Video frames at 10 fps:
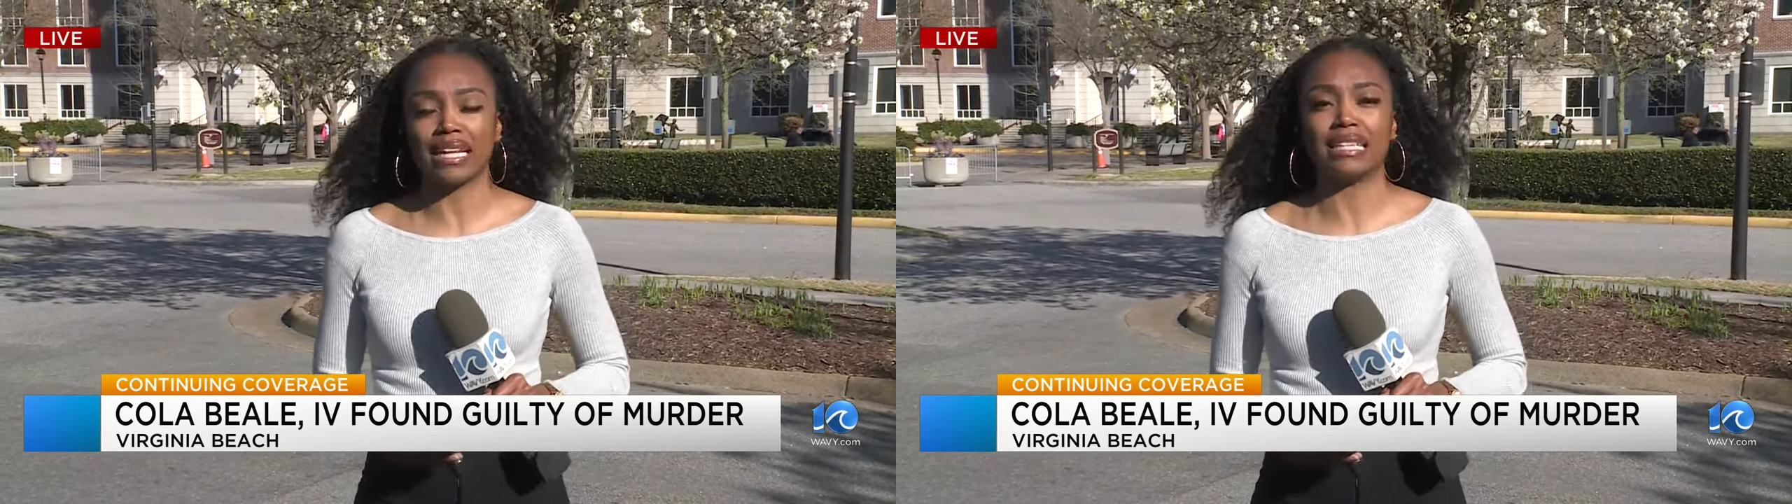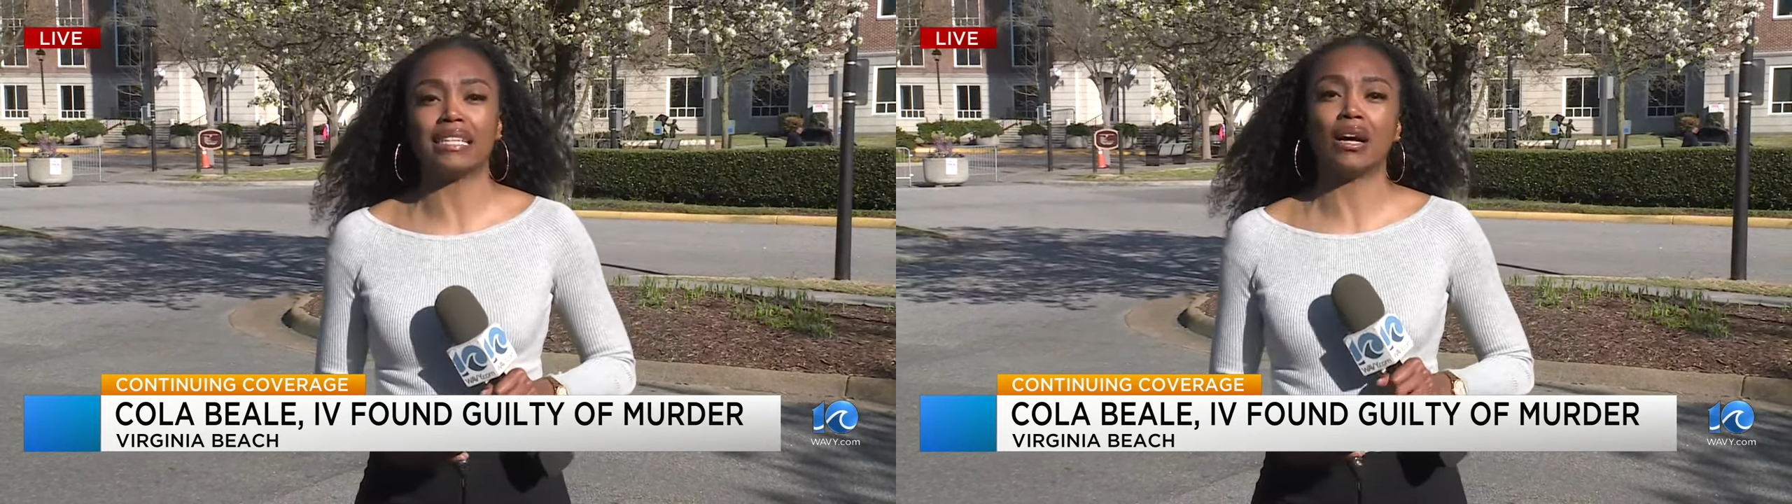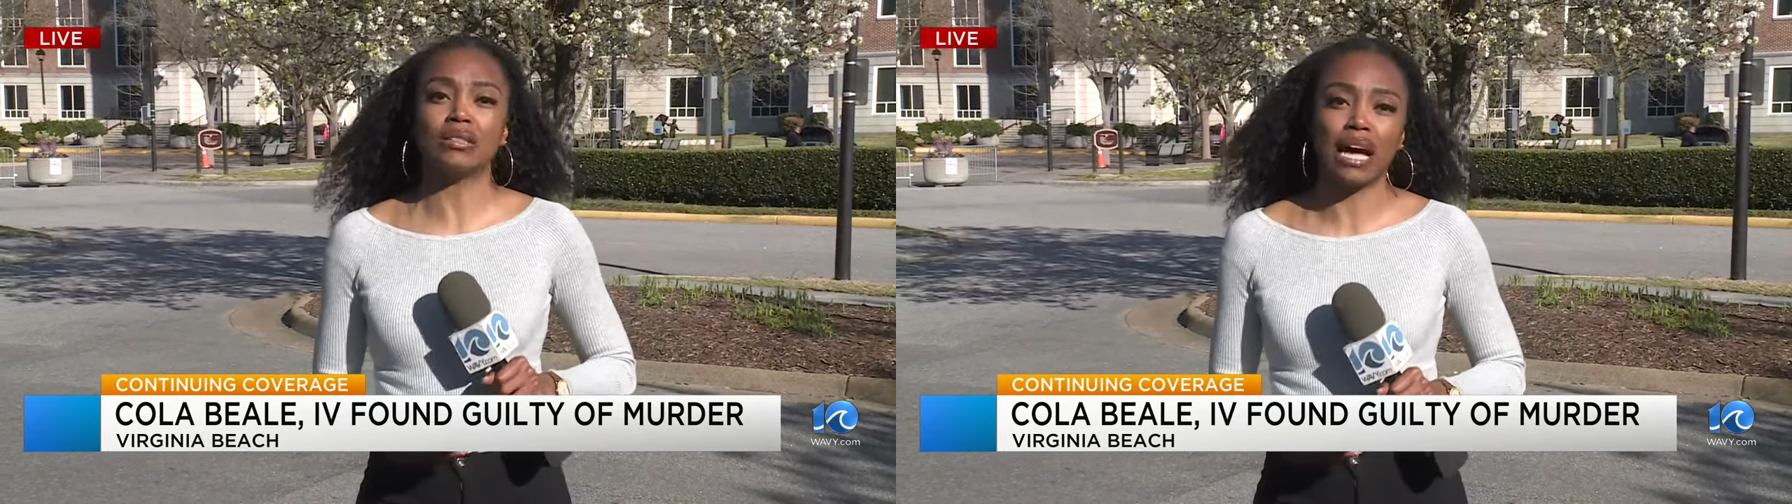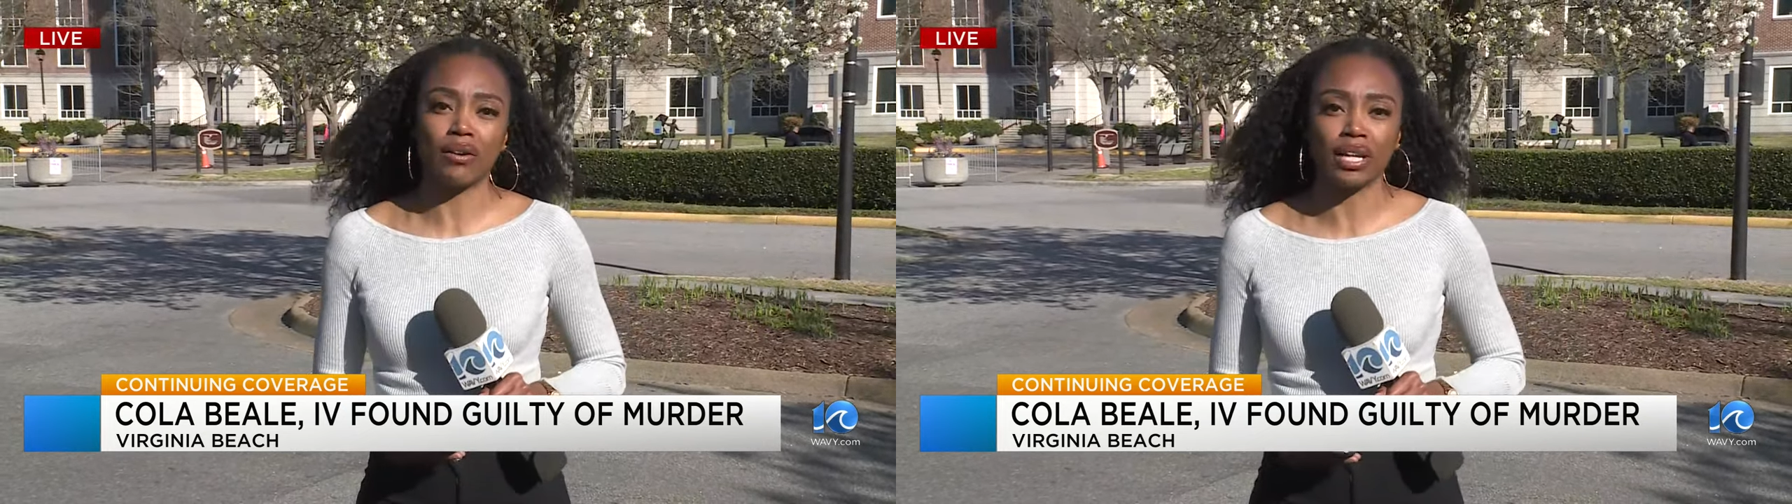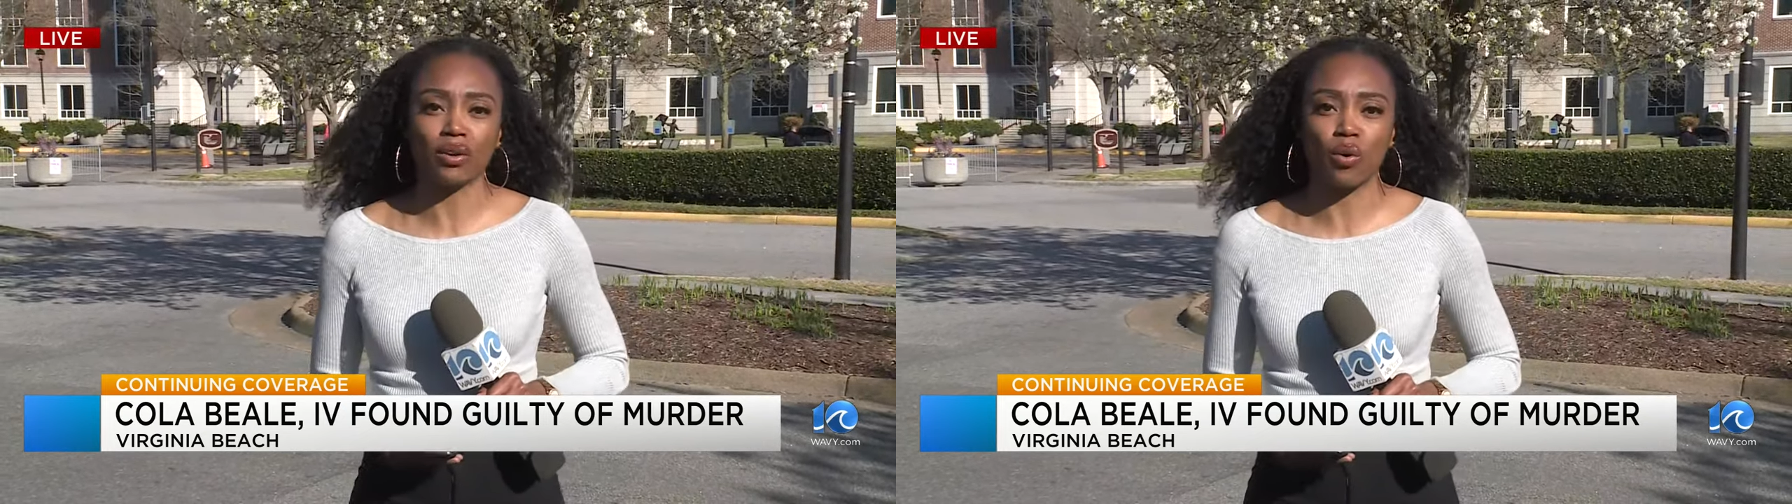yelled out
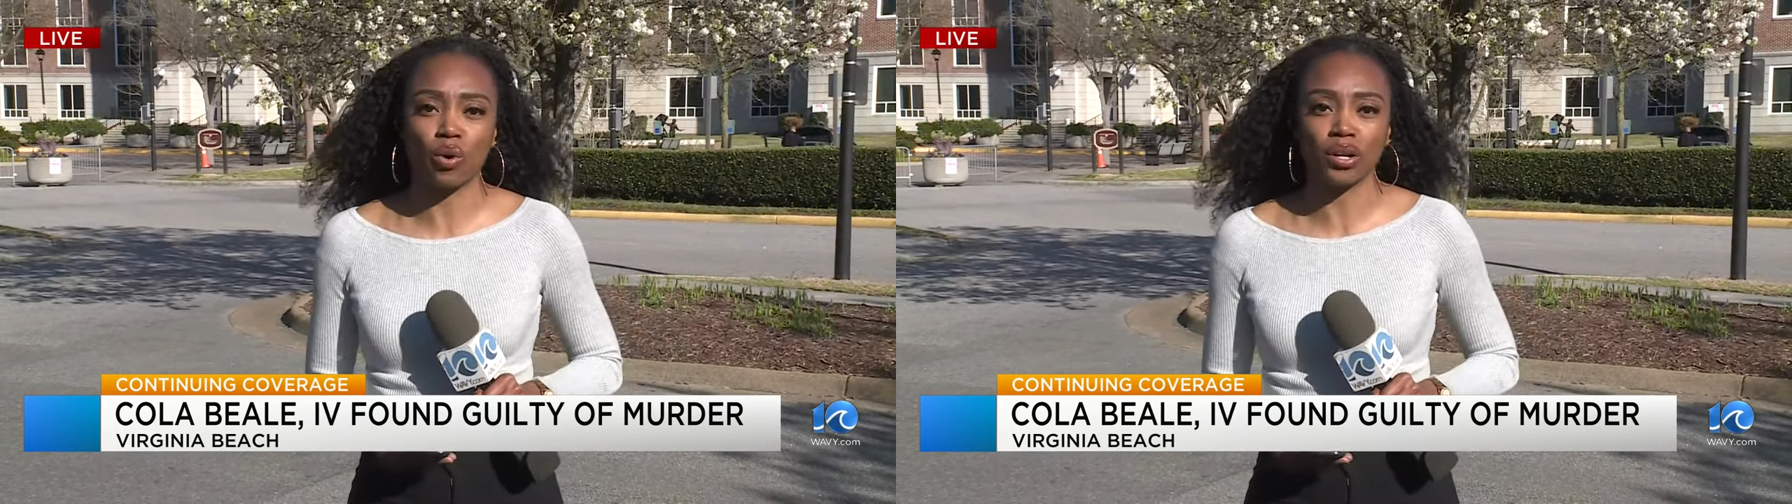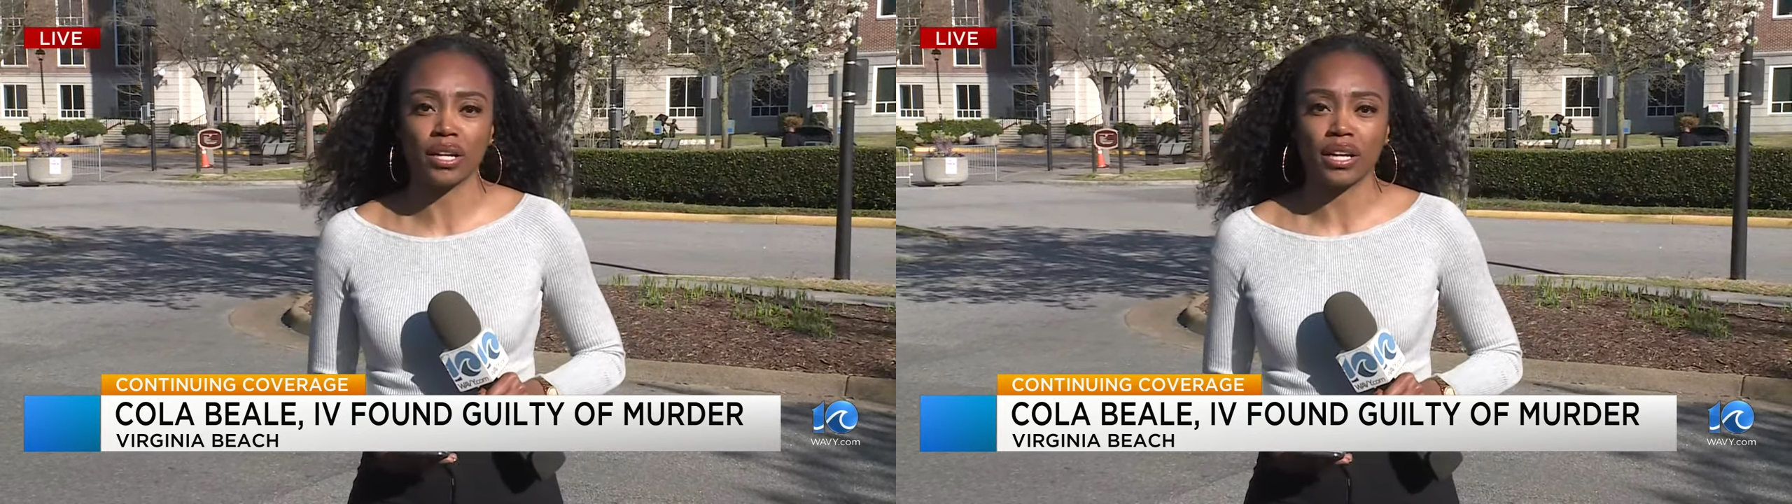in court.